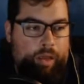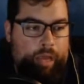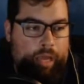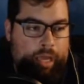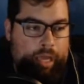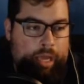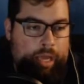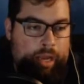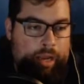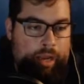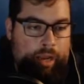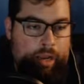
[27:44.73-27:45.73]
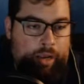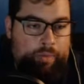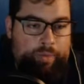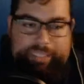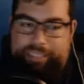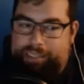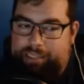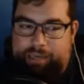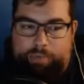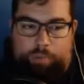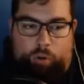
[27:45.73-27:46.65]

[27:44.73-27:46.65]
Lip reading: And we still need